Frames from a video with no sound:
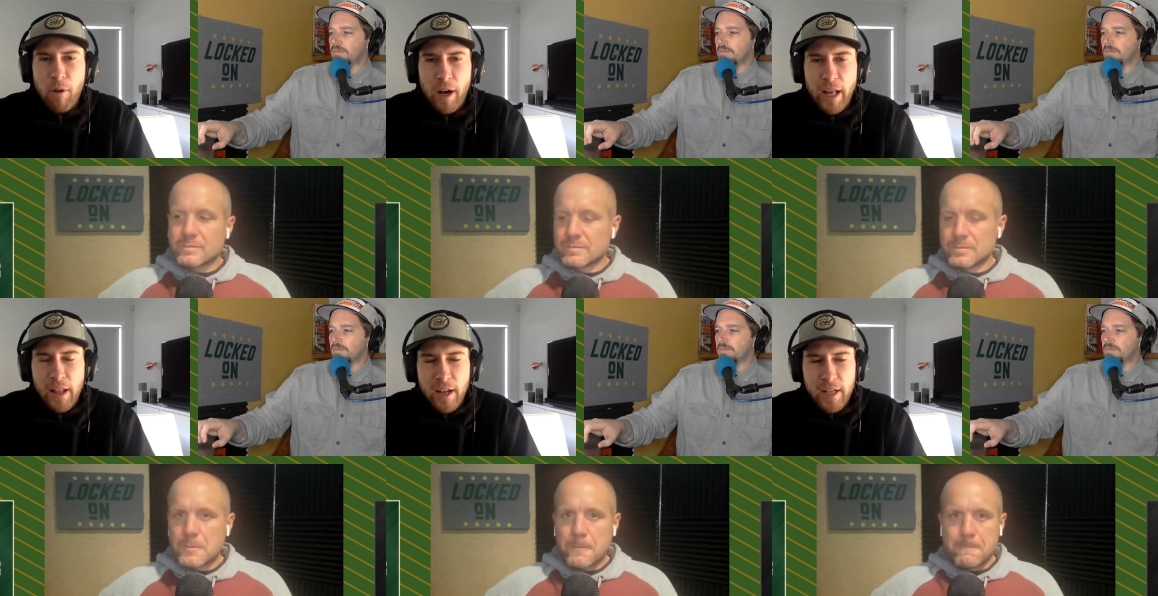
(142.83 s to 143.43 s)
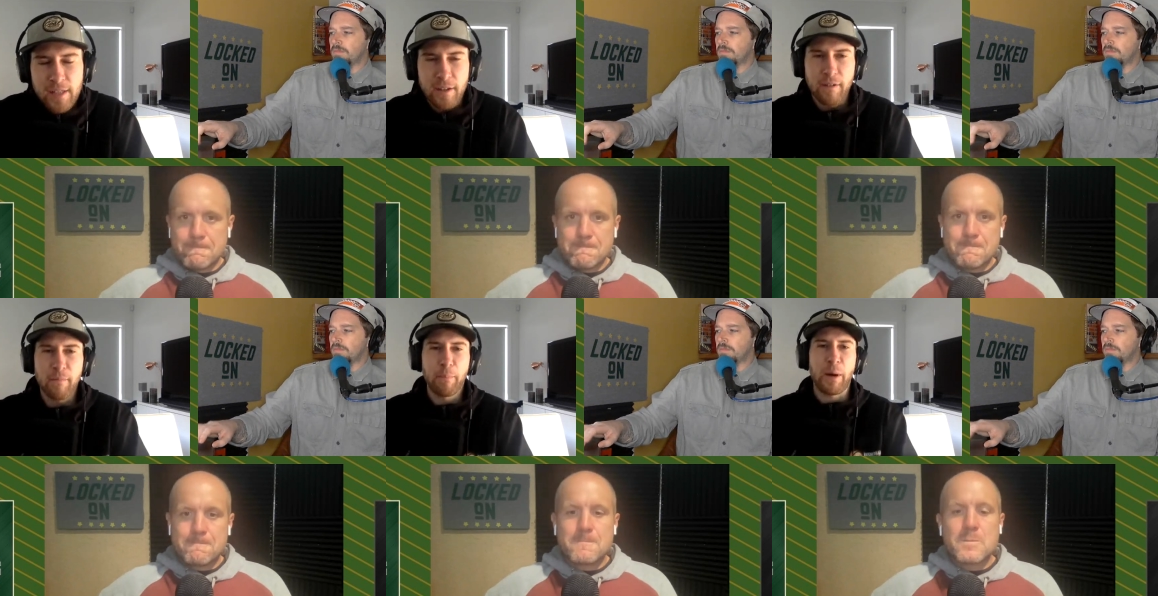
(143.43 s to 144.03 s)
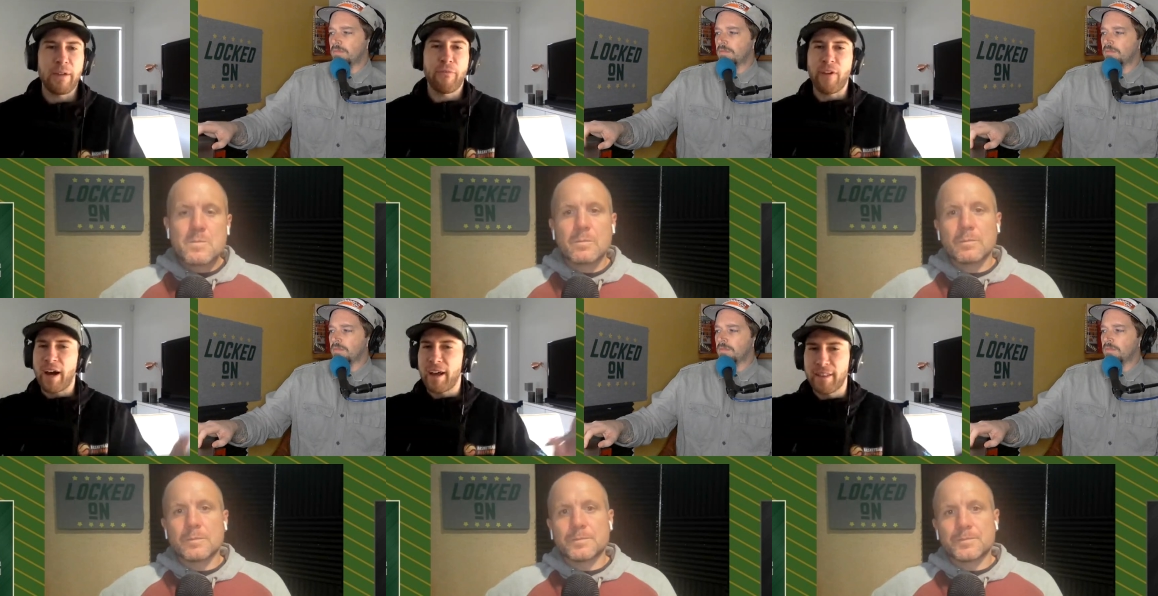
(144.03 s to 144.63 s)
Speaker 1: why the Nets are by
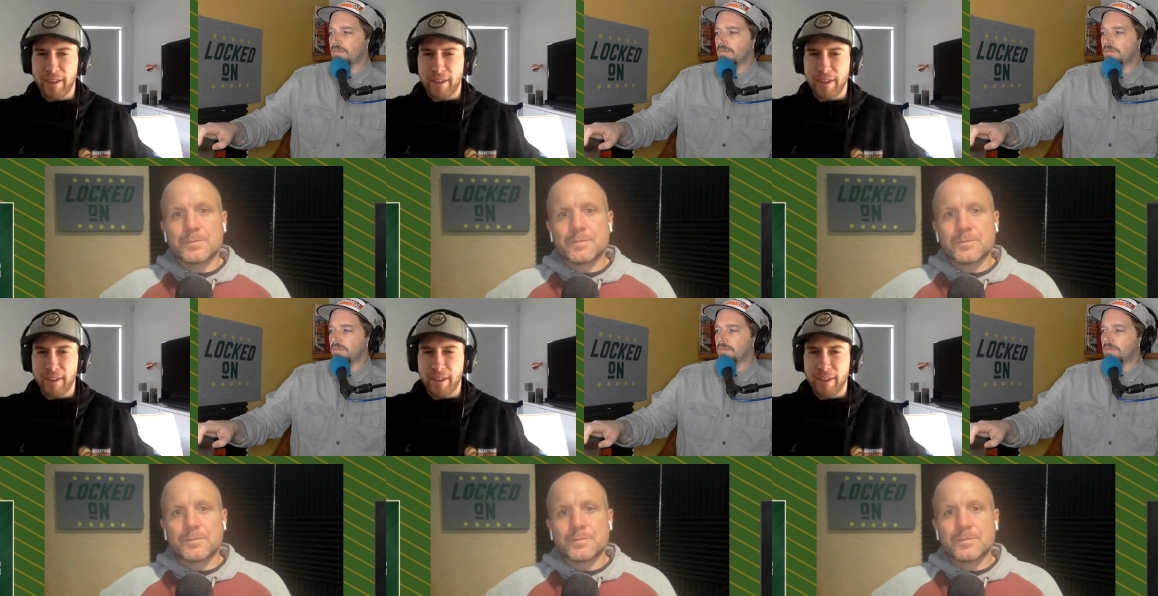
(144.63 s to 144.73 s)
far